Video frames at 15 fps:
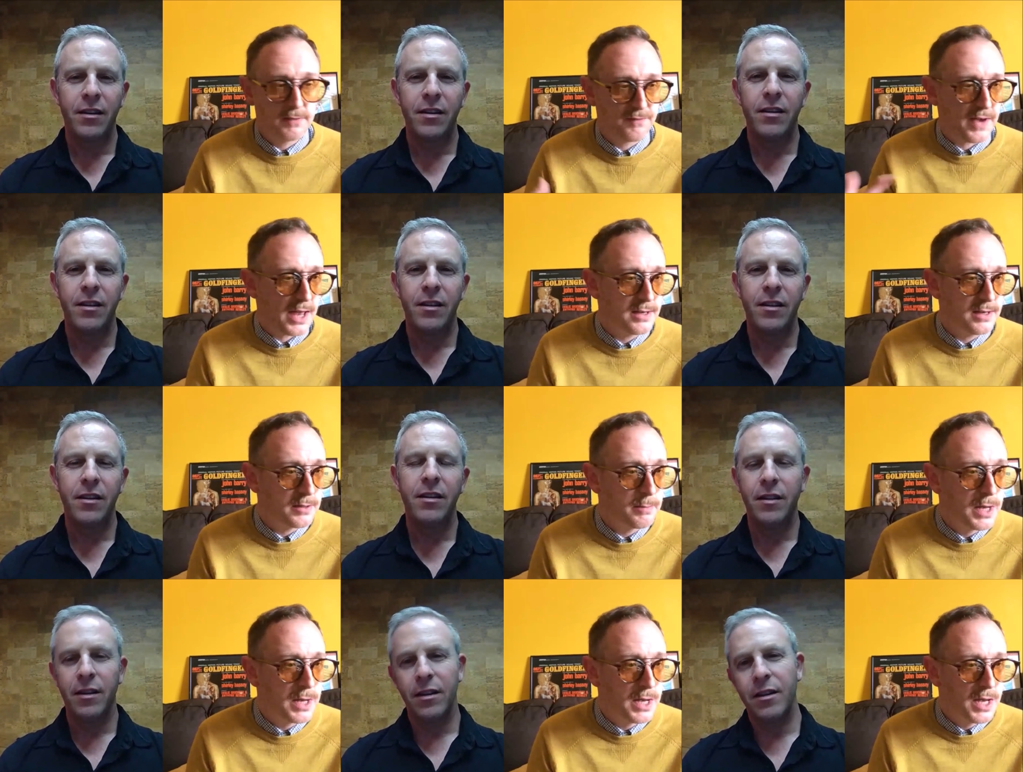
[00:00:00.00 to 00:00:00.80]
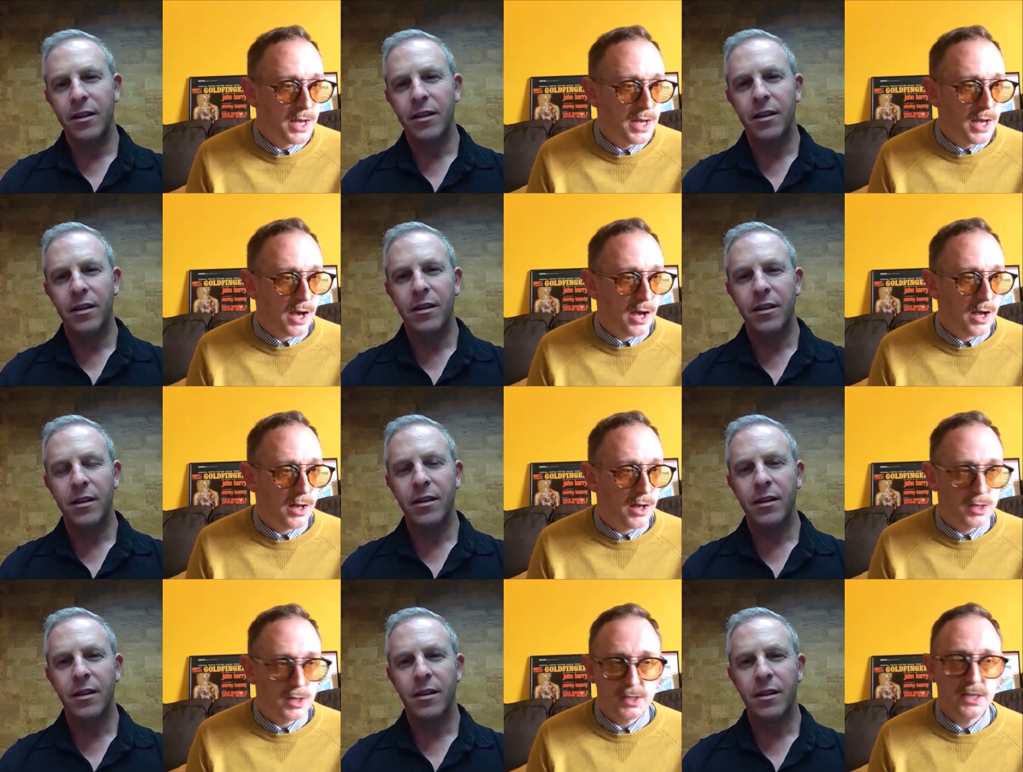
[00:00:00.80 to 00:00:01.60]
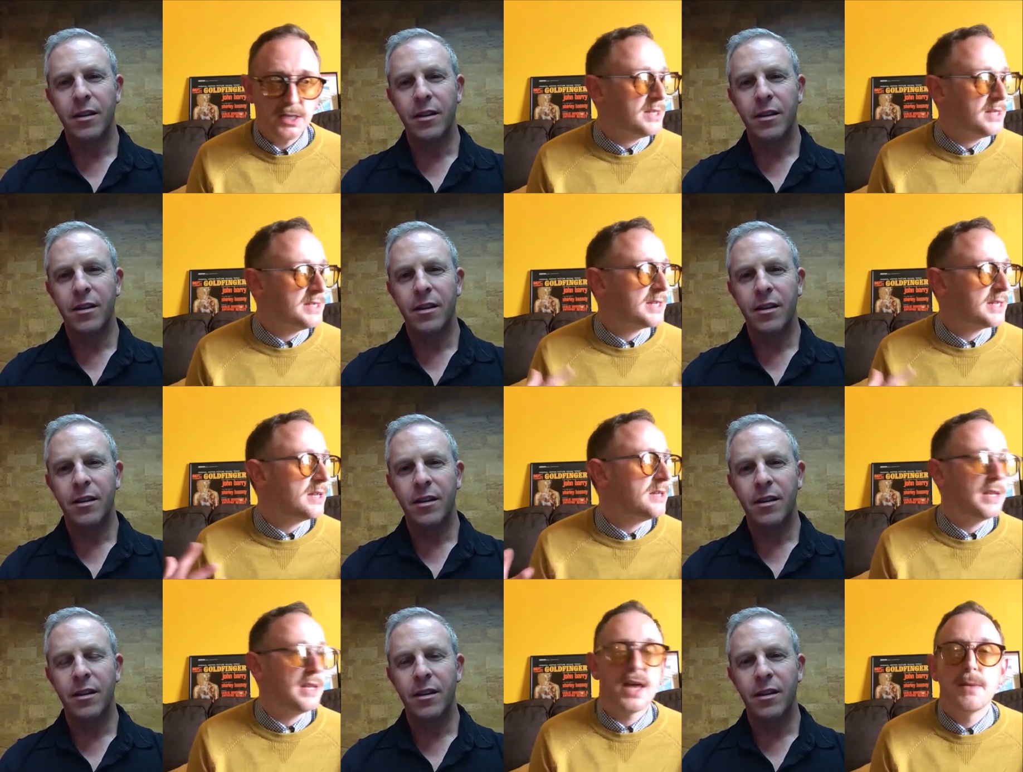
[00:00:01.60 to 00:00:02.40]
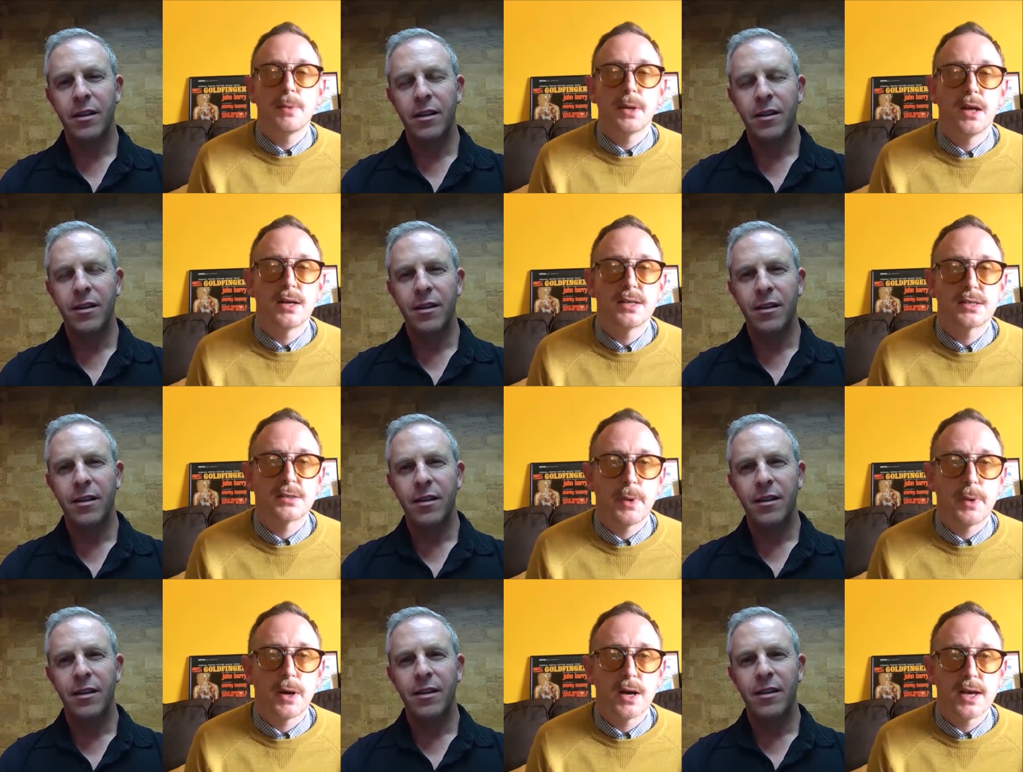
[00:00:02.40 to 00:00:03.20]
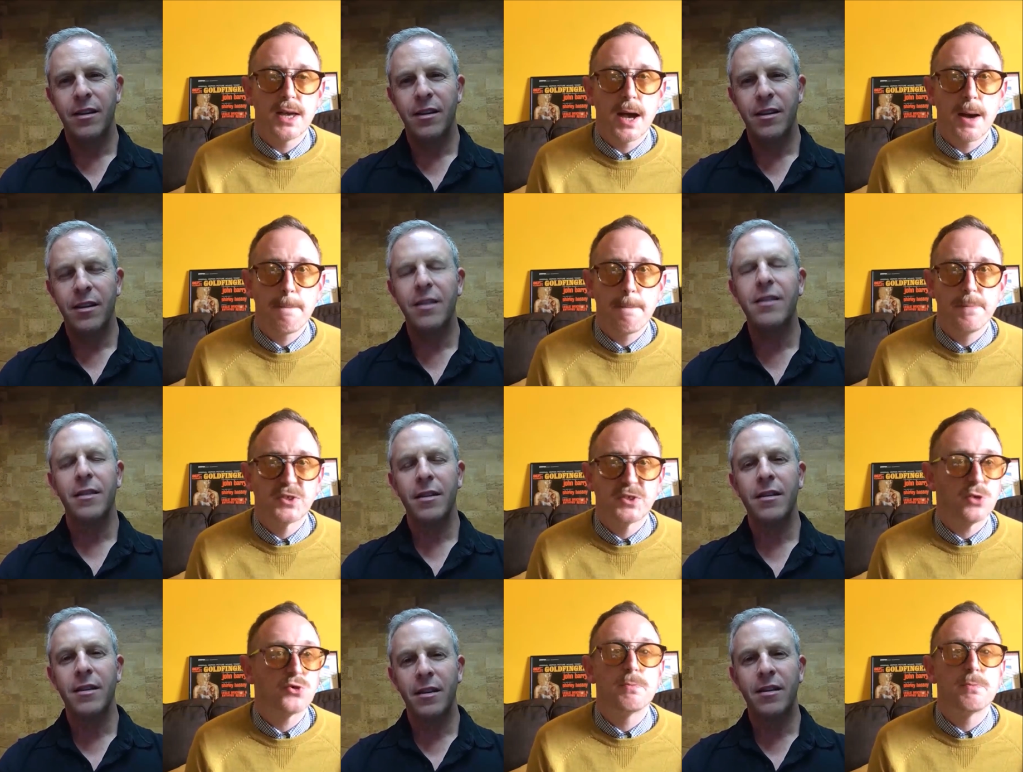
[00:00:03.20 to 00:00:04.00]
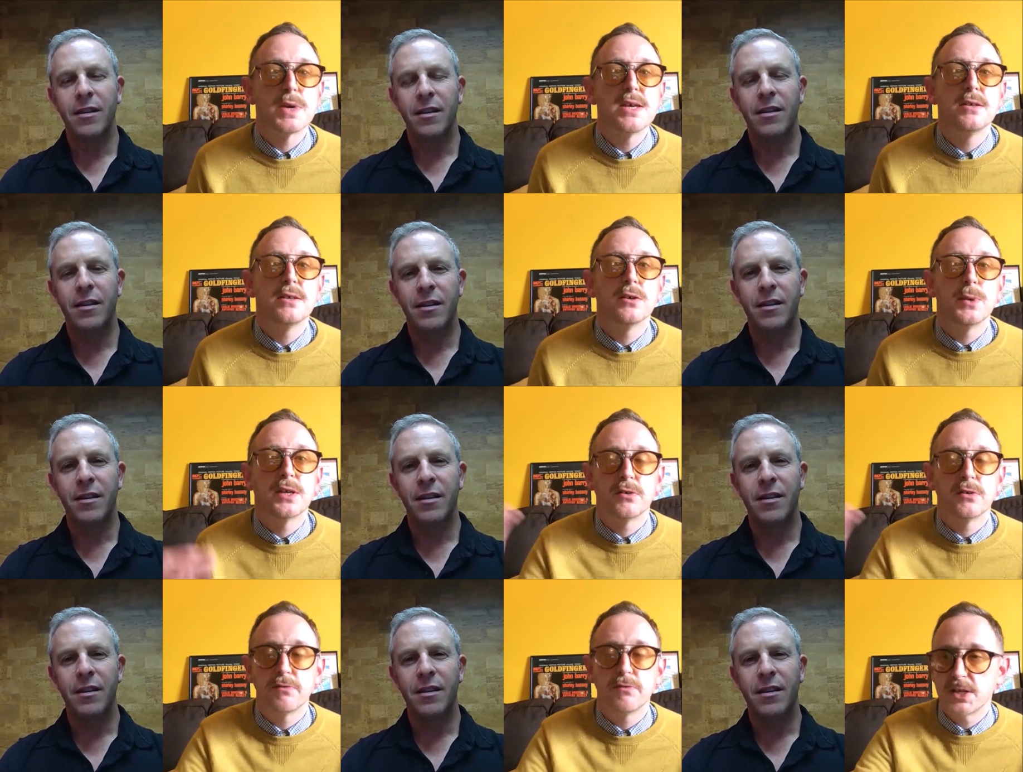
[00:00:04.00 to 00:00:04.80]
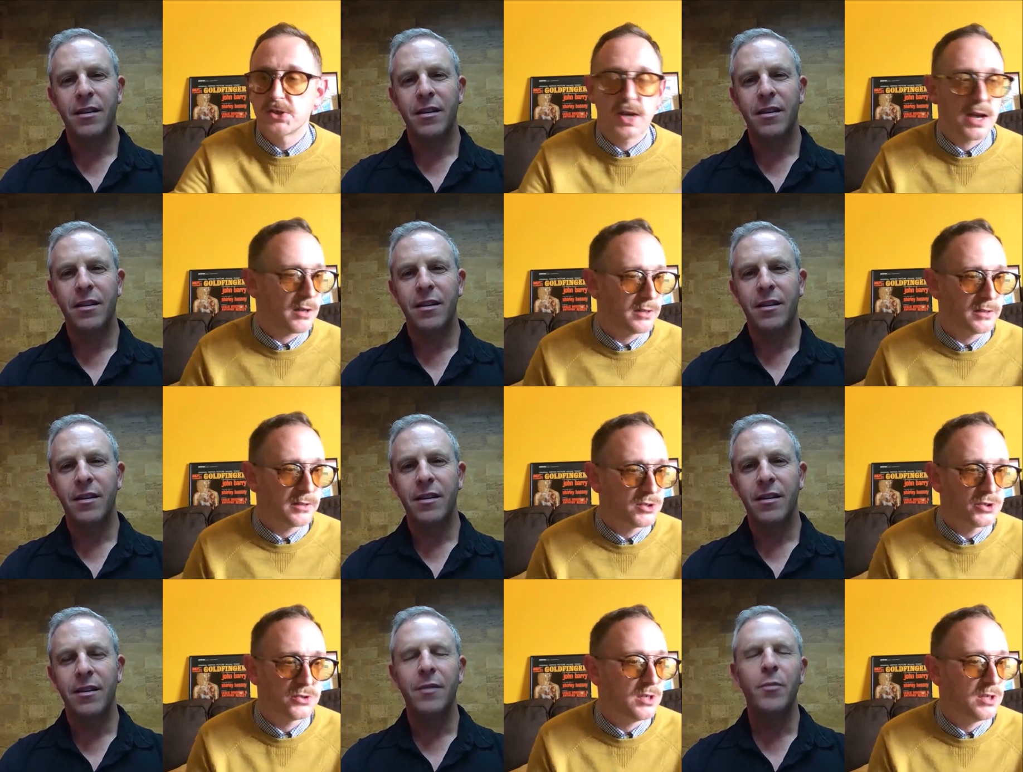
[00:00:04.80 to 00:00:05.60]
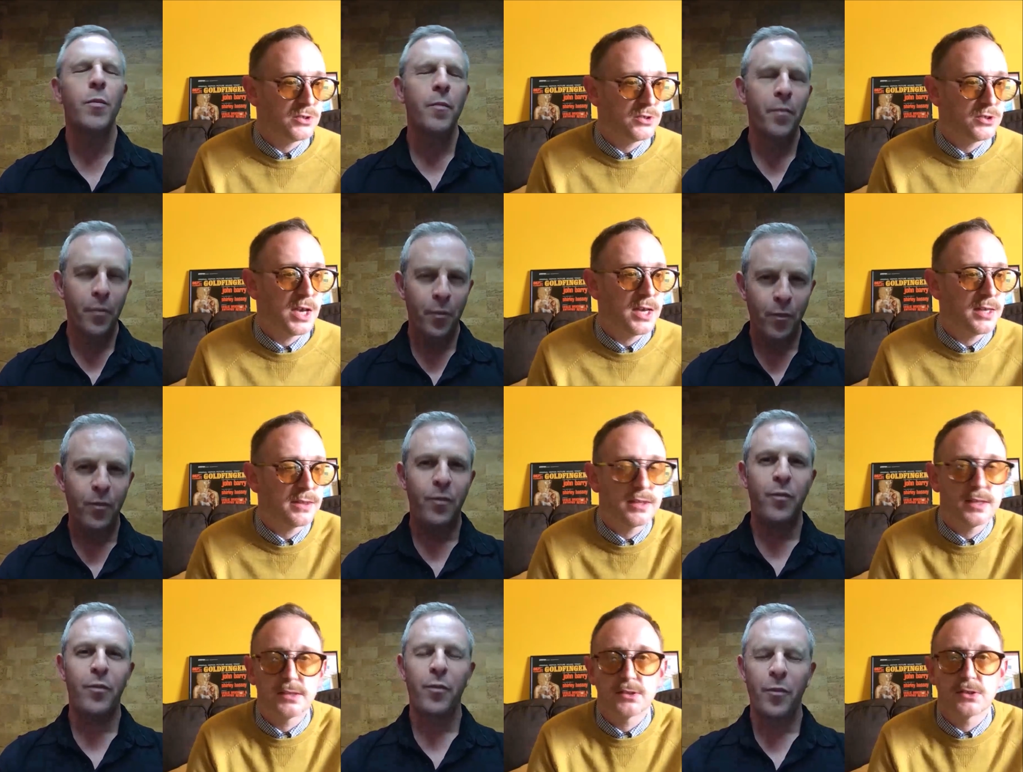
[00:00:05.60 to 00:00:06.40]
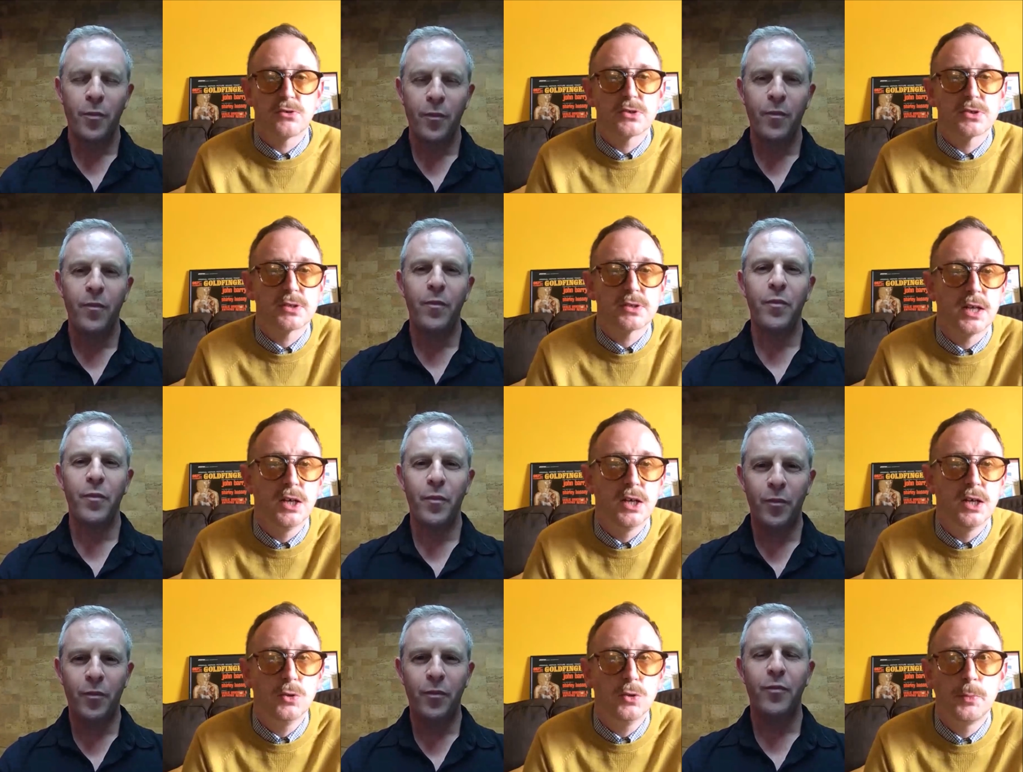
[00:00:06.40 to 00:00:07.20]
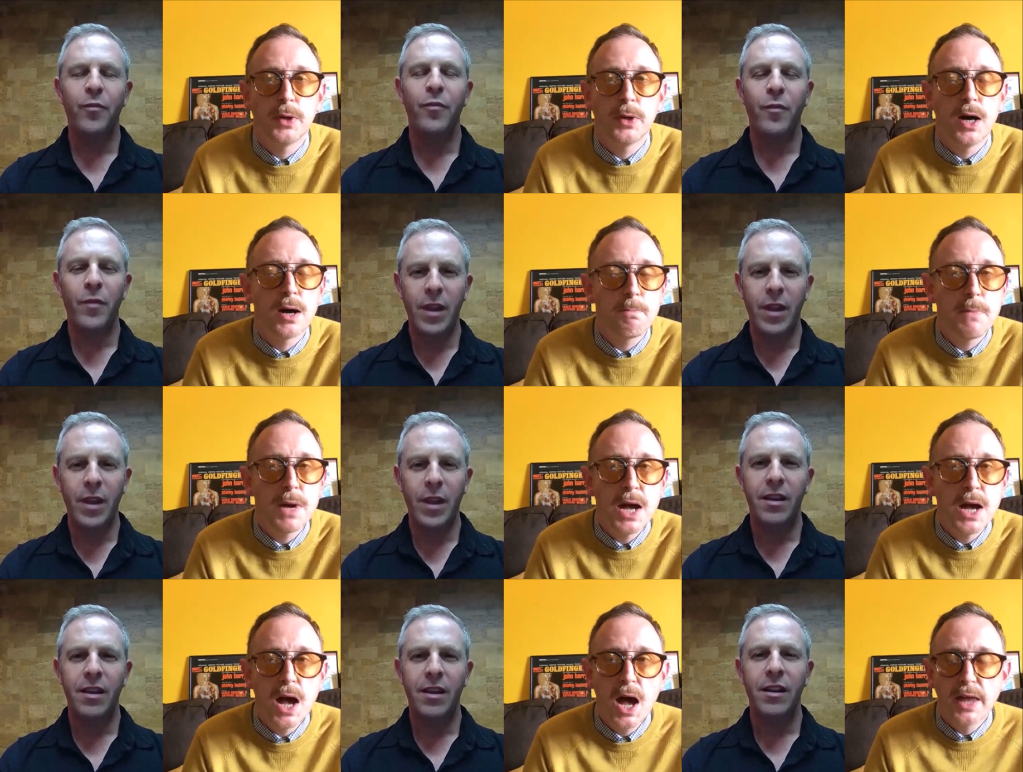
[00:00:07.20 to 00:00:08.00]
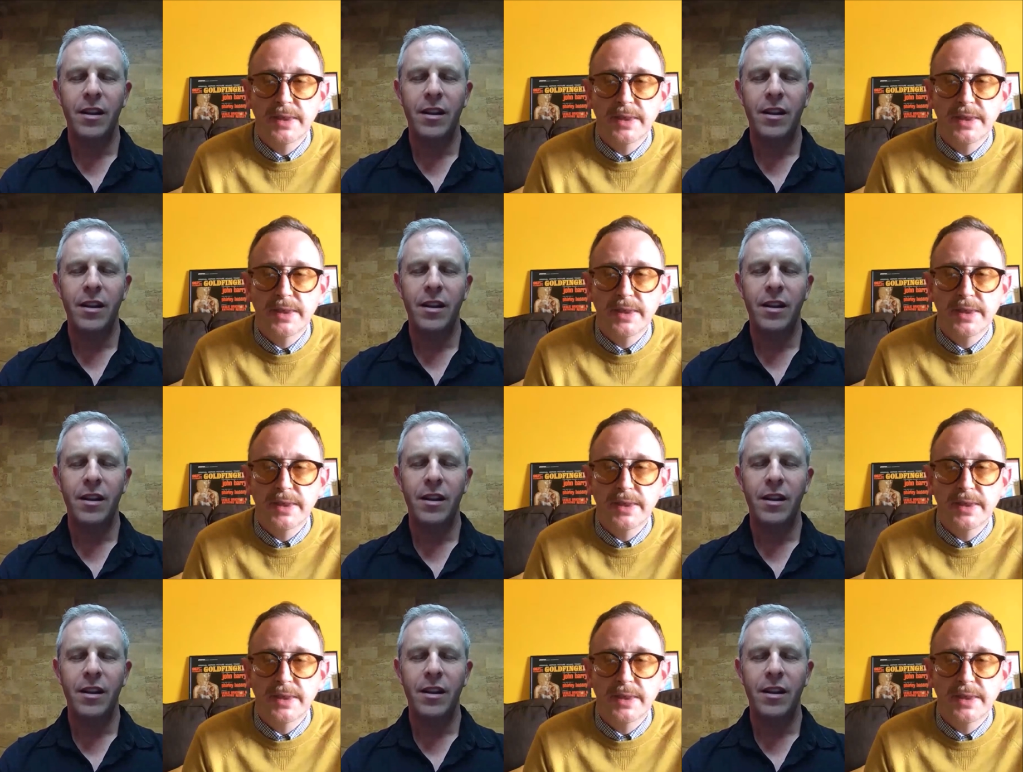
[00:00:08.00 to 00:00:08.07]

Speaker 1: and the fandom, uh, you know, is en- enabled by um, social media. We can reach out and and share things across the globe. Um,